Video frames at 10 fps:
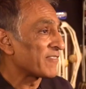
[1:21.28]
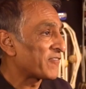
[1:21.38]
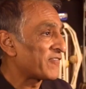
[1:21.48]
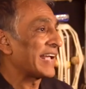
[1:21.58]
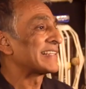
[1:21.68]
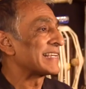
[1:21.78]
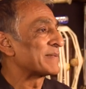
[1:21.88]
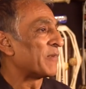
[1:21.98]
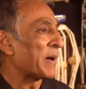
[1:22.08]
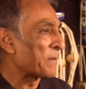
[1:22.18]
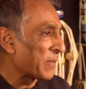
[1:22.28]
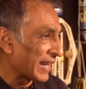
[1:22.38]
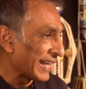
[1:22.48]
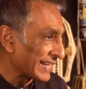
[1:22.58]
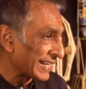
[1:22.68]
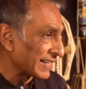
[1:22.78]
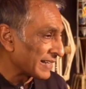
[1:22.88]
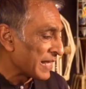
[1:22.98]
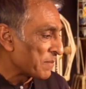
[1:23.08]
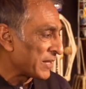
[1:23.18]
affected my
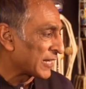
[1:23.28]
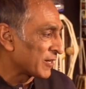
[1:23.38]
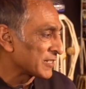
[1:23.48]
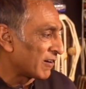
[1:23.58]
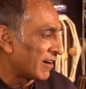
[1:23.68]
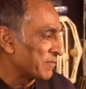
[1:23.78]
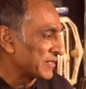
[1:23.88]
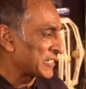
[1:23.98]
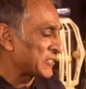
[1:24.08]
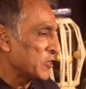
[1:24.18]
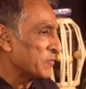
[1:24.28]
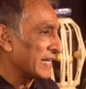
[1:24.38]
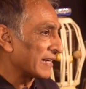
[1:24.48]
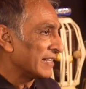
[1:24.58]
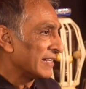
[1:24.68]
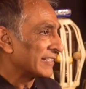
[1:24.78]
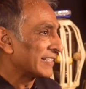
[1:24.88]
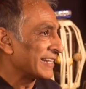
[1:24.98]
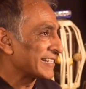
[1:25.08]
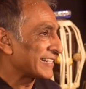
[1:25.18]
playing because I'm assuming
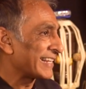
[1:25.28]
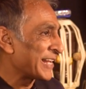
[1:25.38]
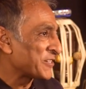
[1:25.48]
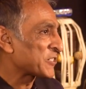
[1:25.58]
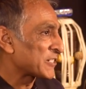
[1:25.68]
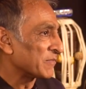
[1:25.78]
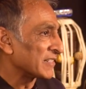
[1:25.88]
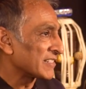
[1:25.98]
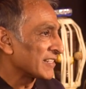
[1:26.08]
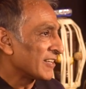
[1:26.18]
that it's an instrument